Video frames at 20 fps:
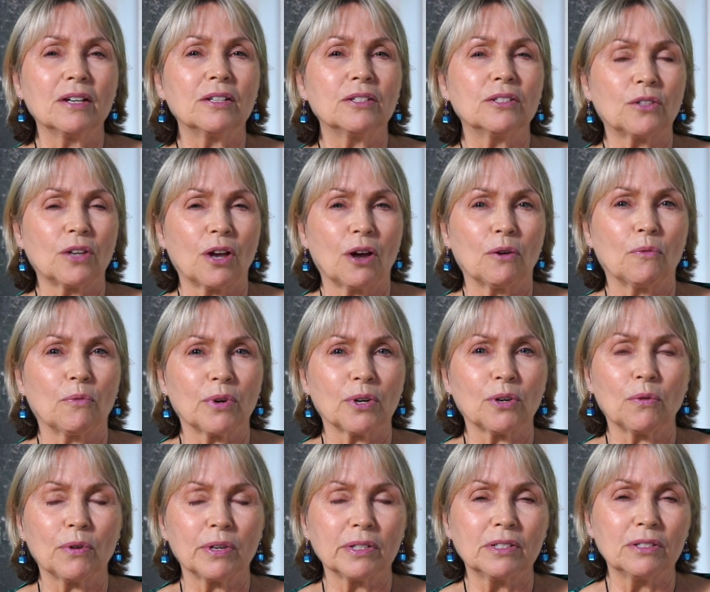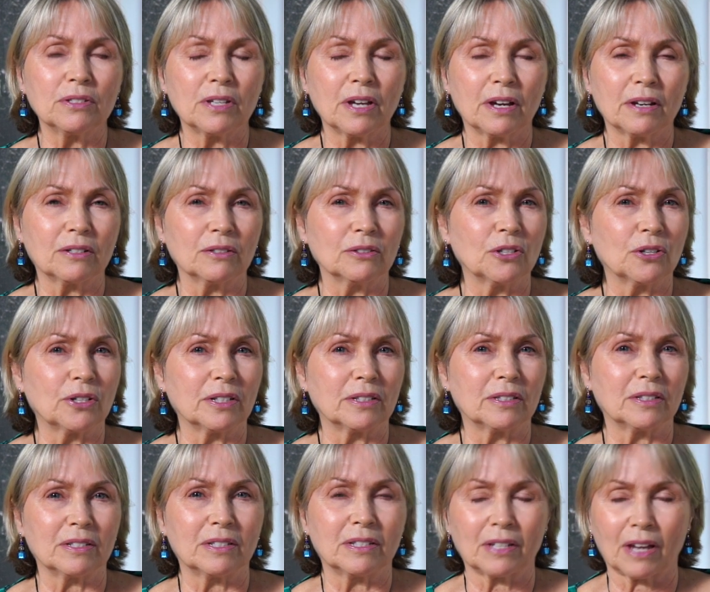So we're going to take a look at
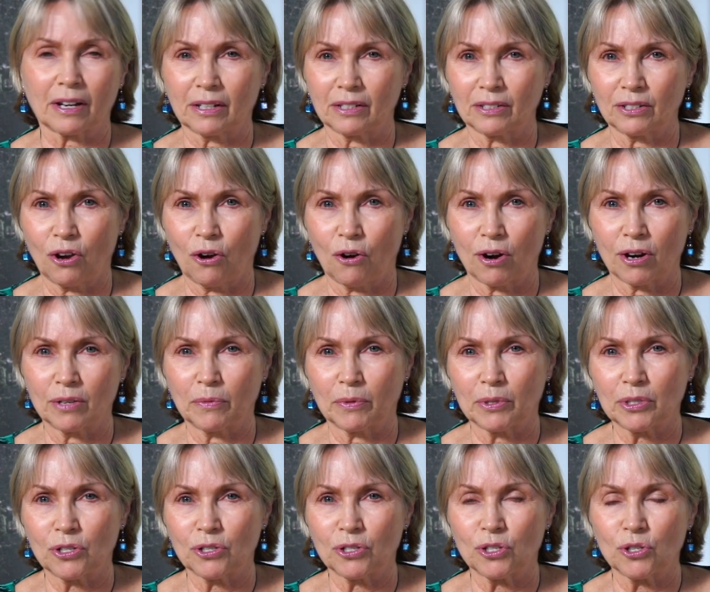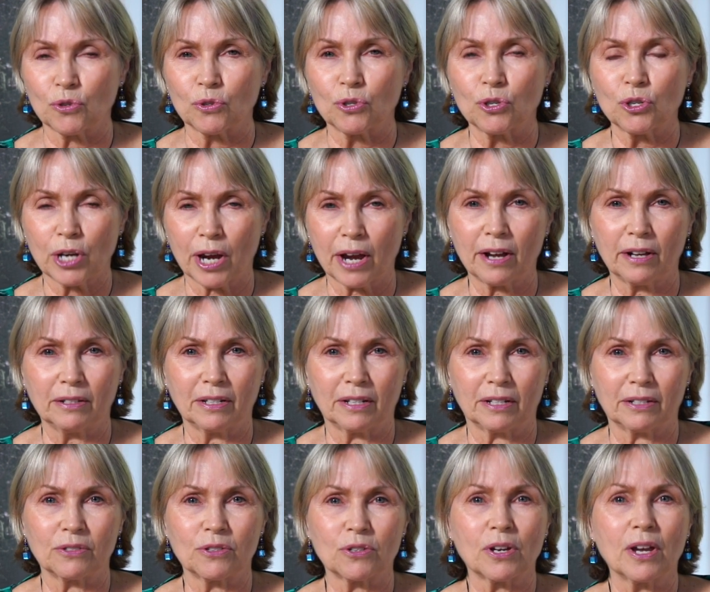the second card, which is your
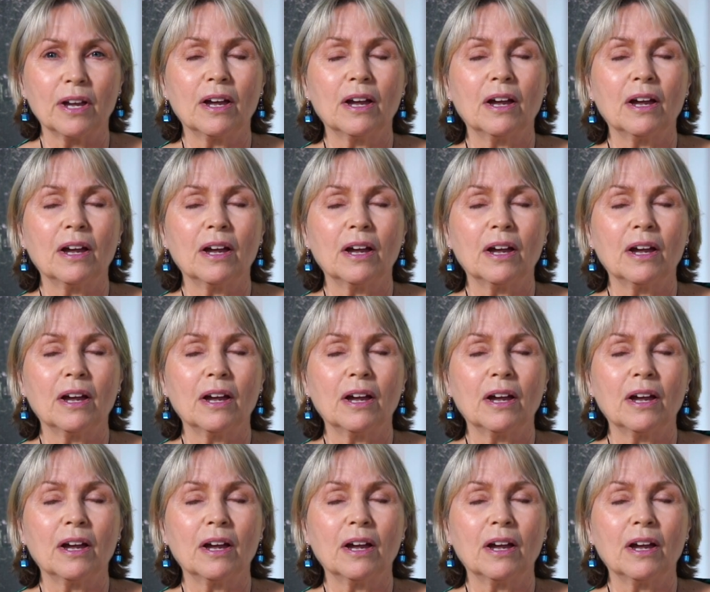challenge.